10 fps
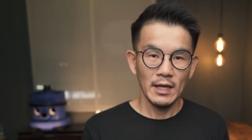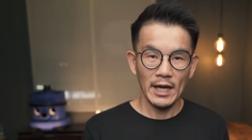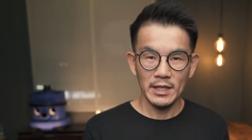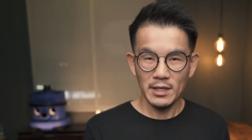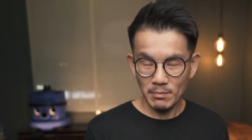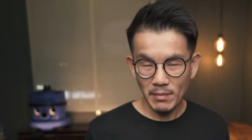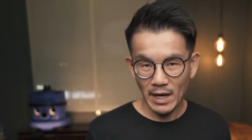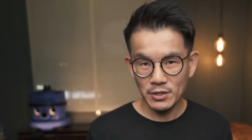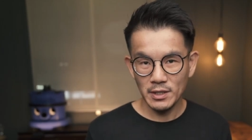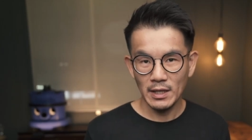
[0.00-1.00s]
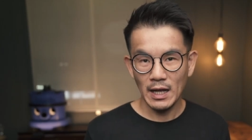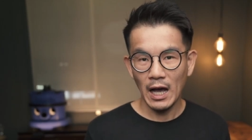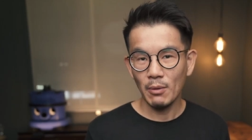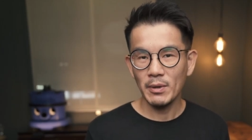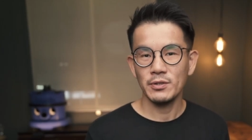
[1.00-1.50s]
and imagine
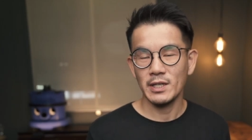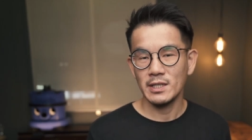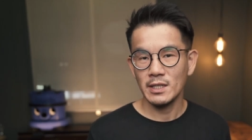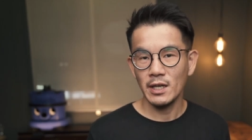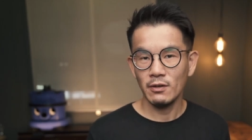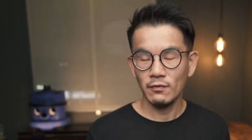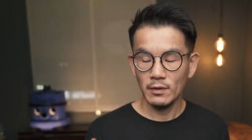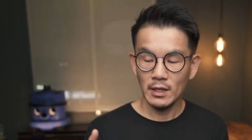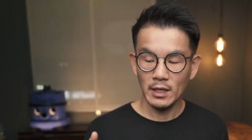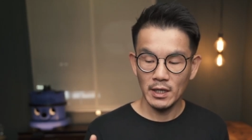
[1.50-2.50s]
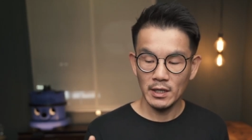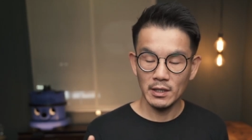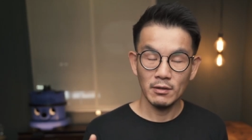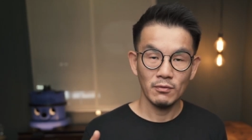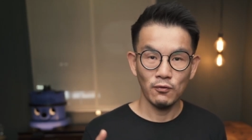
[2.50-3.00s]
how much you can save
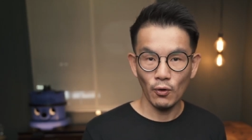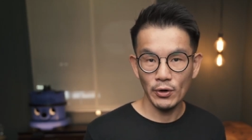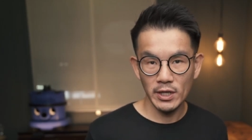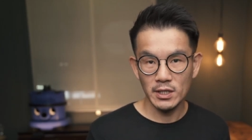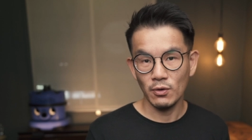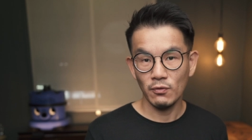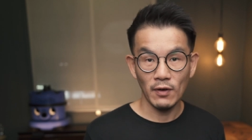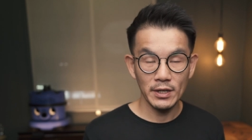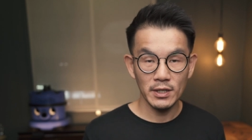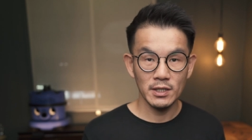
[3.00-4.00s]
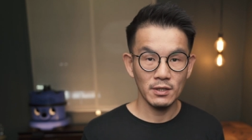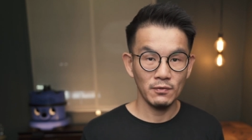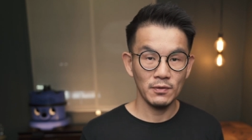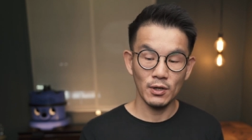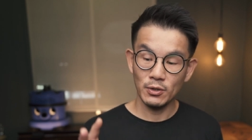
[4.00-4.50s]
in 4 years or 5 years if
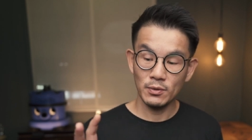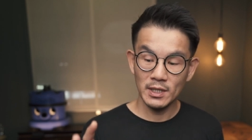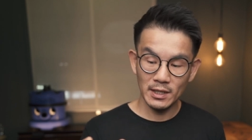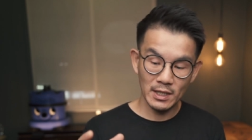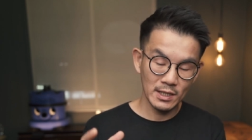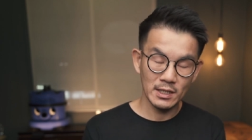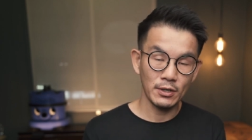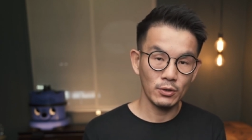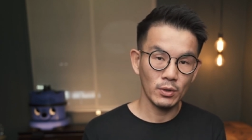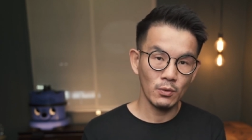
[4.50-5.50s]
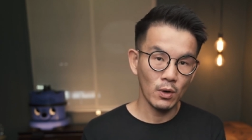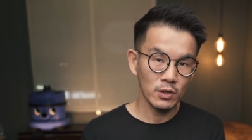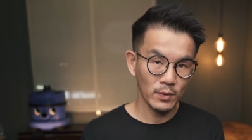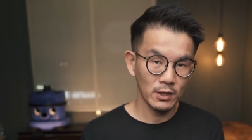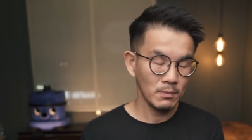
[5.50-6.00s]
you are using this 620
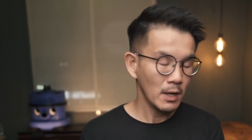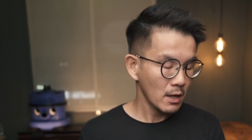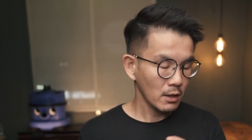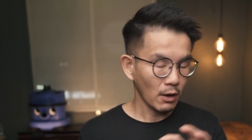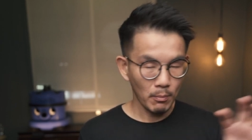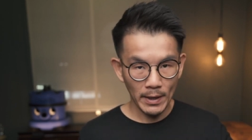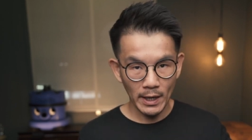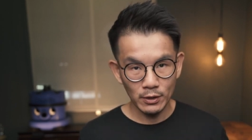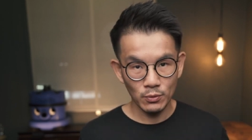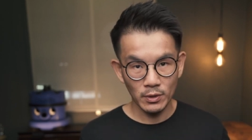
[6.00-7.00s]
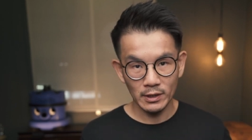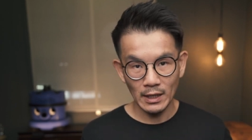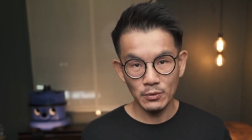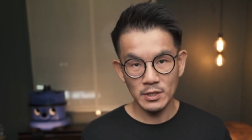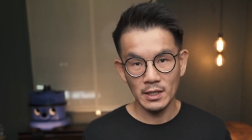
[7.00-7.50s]
watts vacuum compared to a
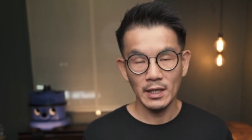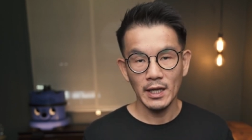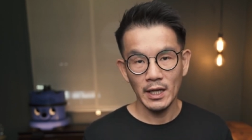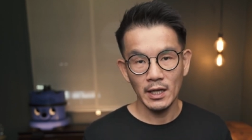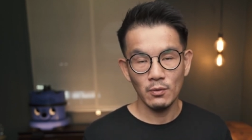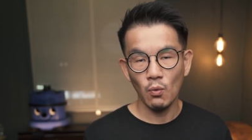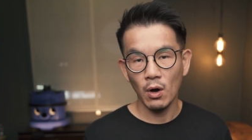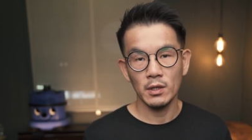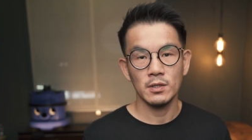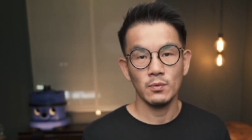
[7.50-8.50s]
1008 watts